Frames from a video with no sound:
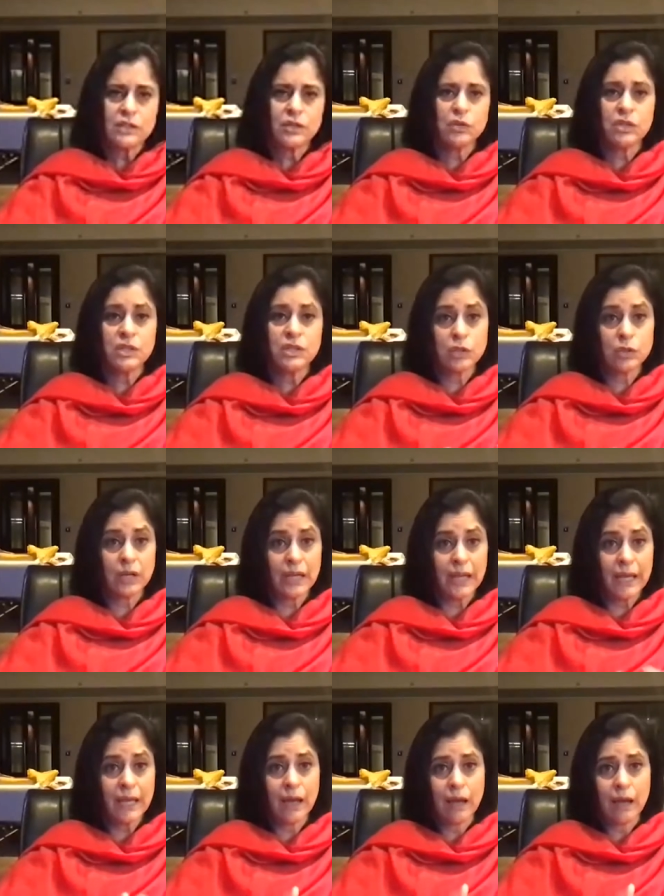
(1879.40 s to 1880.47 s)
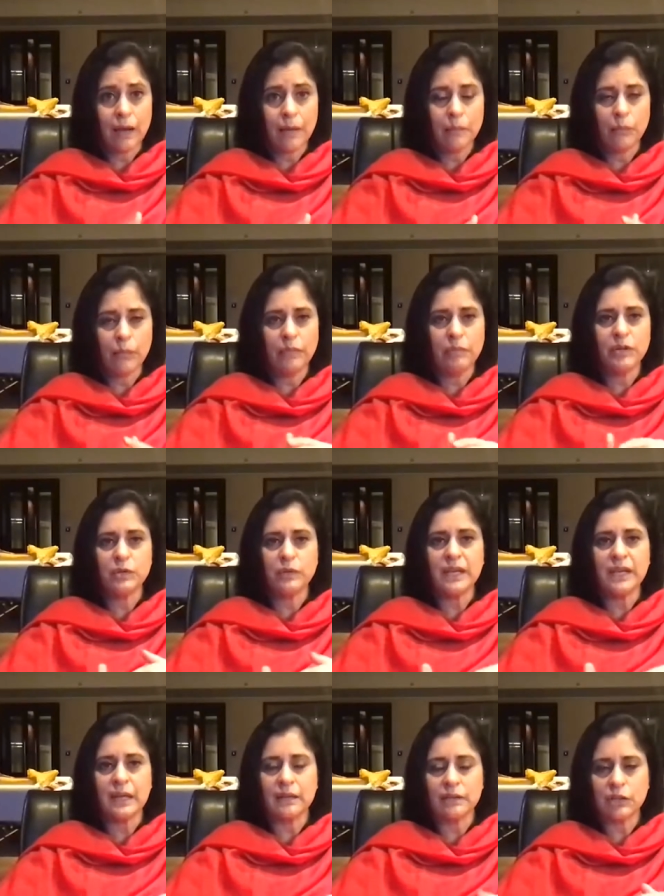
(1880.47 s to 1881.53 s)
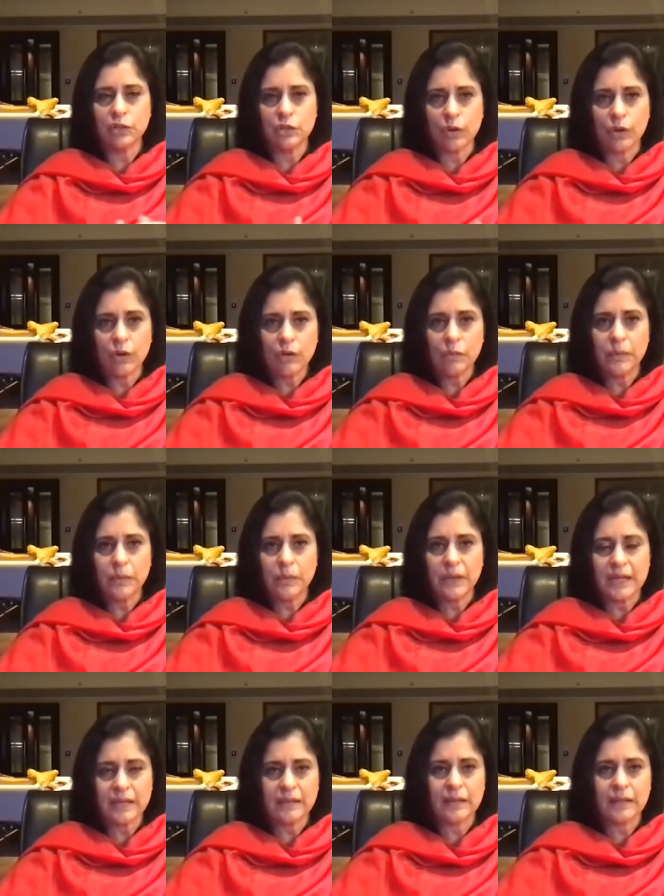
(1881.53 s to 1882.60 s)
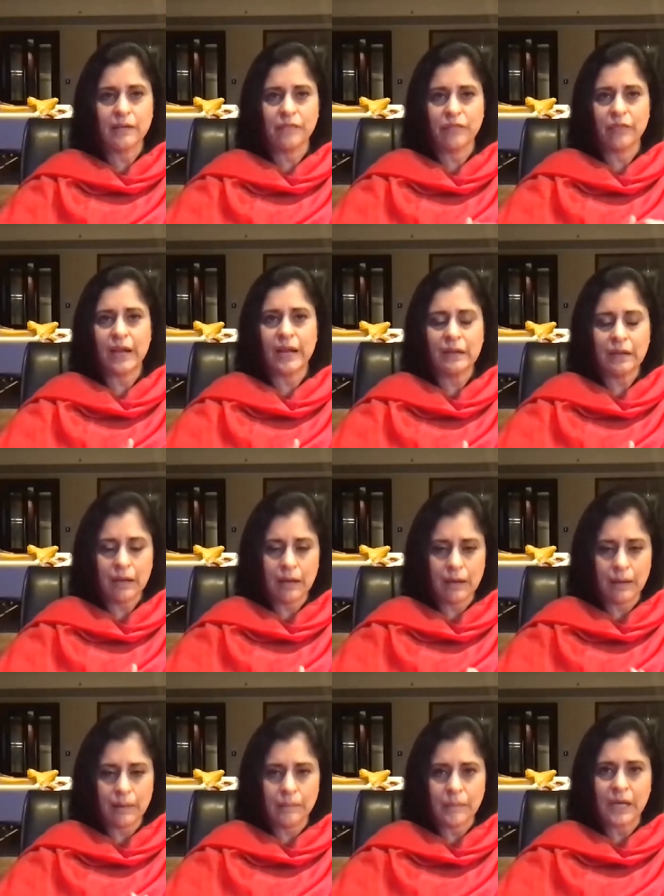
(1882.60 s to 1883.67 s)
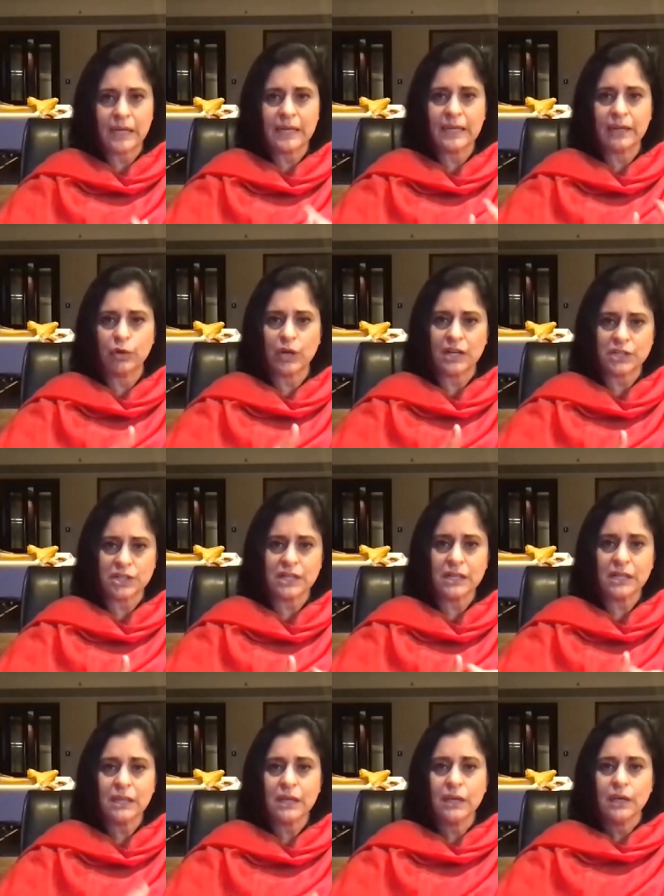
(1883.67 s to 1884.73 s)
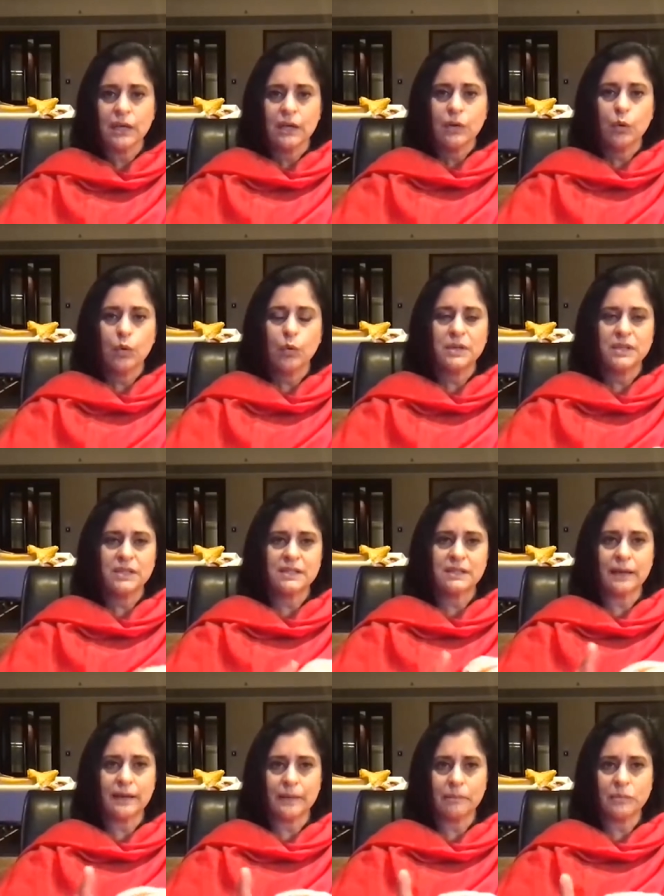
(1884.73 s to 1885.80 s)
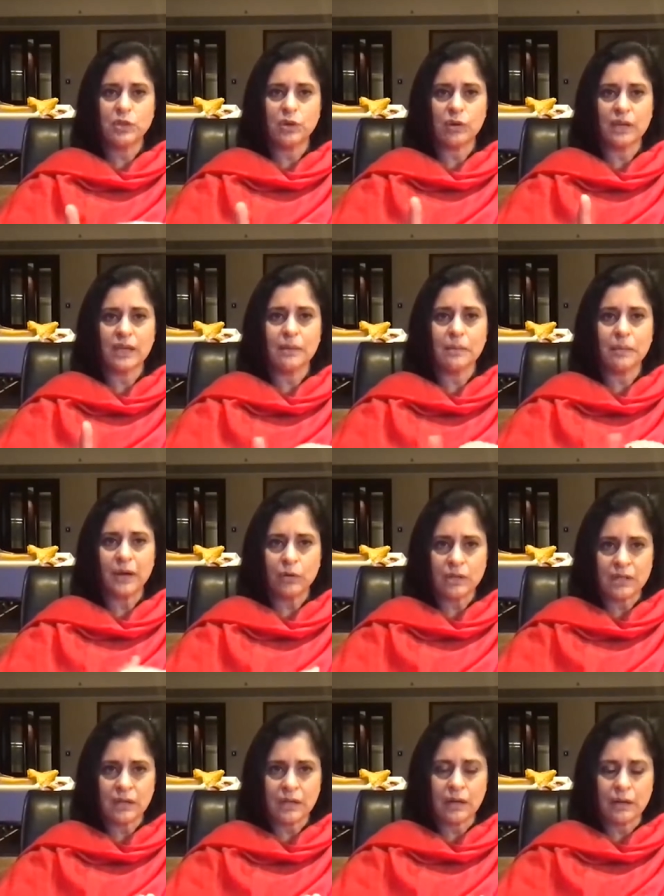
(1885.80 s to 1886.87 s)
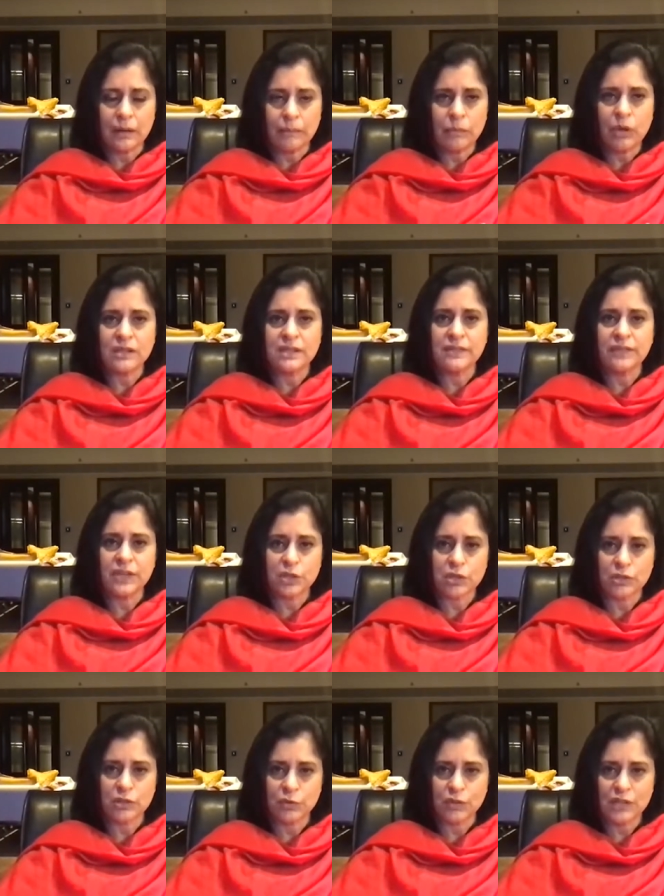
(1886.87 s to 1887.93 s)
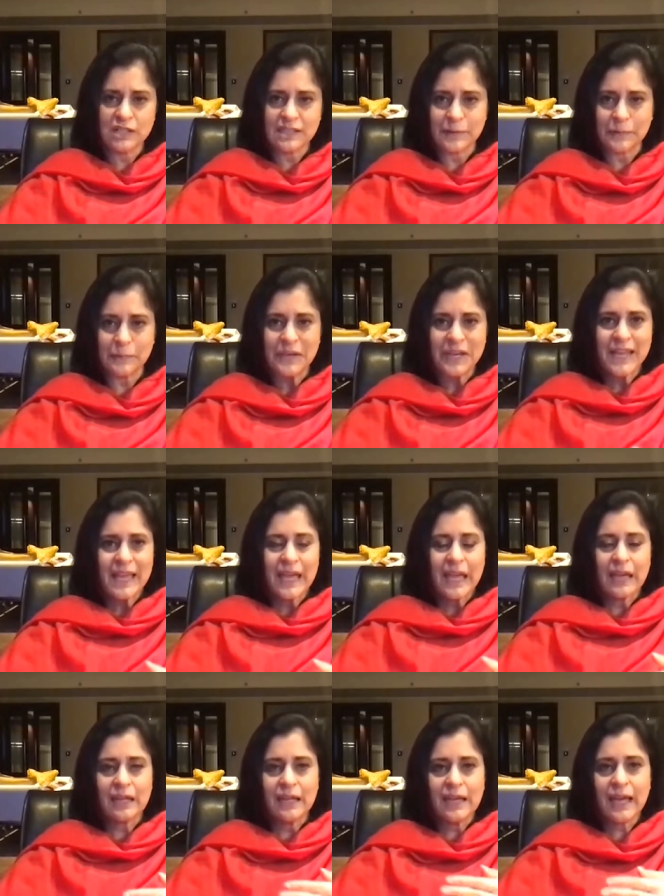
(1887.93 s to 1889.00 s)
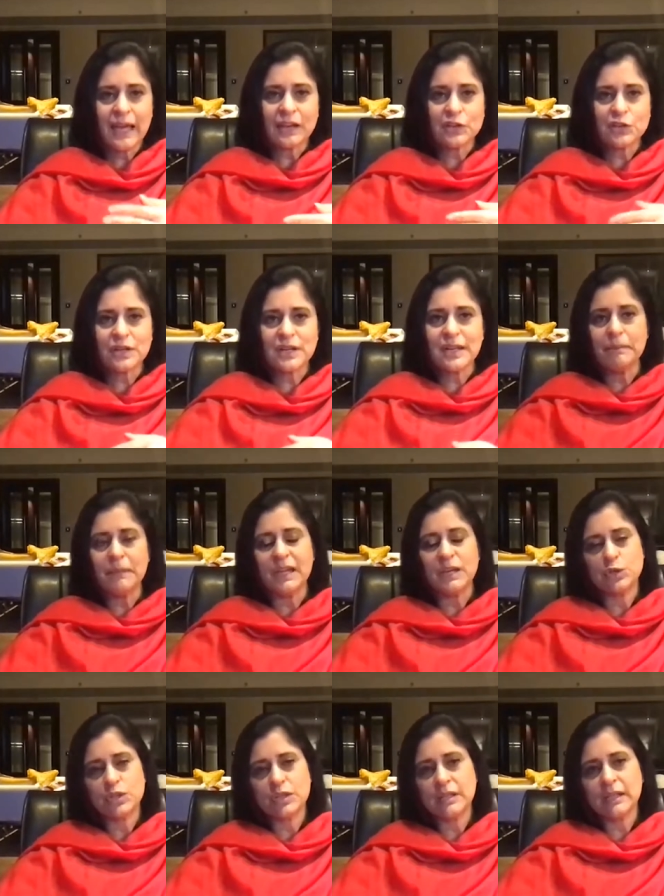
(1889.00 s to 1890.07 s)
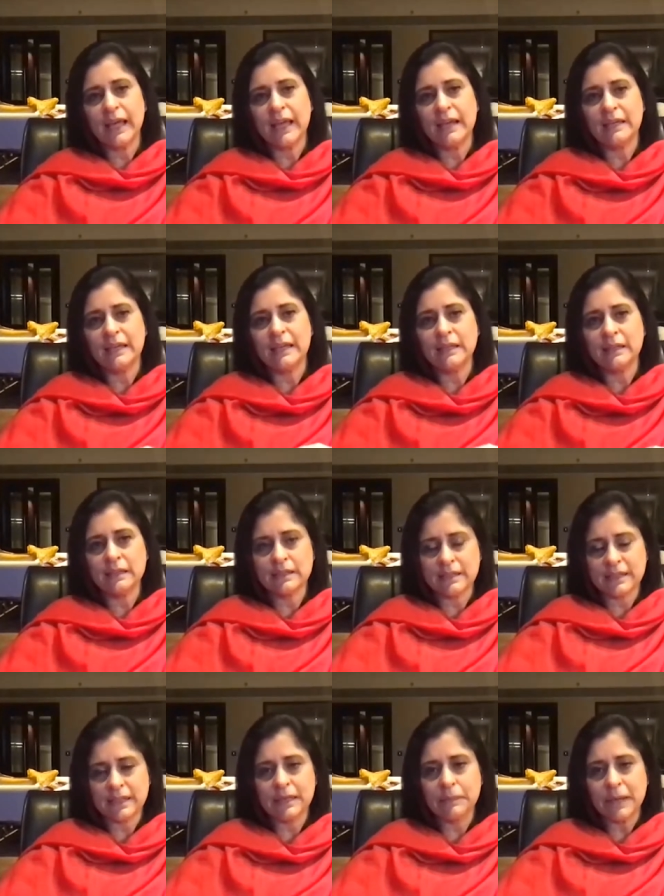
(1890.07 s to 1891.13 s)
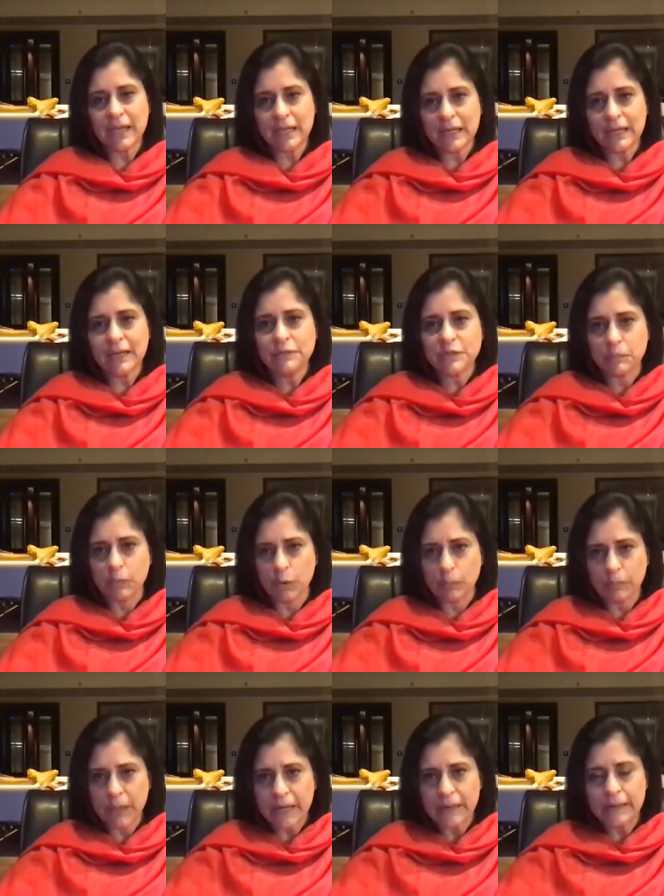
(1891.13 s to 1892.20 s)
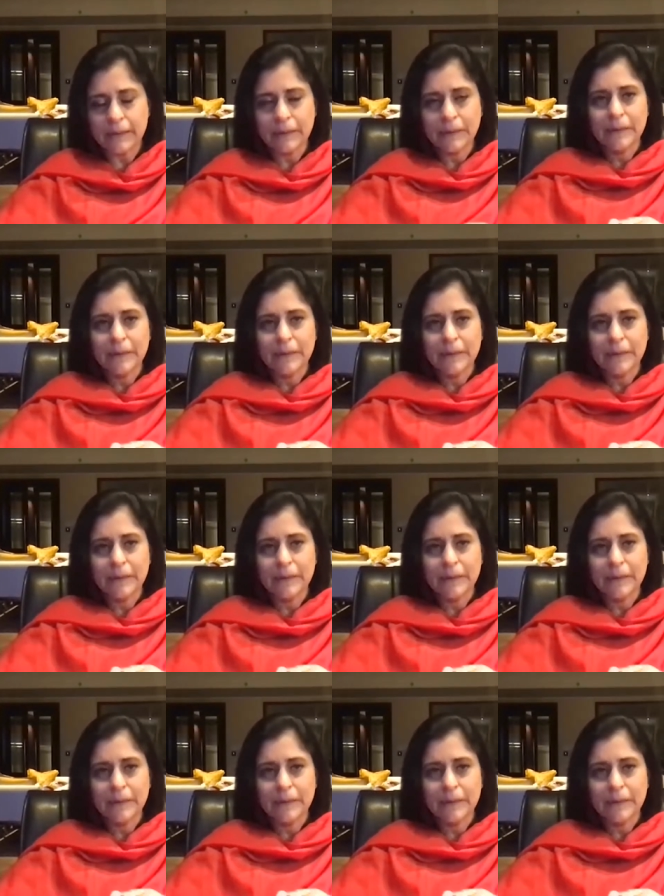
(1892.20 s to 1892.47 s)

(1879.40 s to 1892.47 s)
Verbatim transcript: so just today um, we were doing another talk with a friend, um, Ali Rashid who was um, talking about um, conservation tourism, and he actually mentioned that in the city where he lives, Bhopal,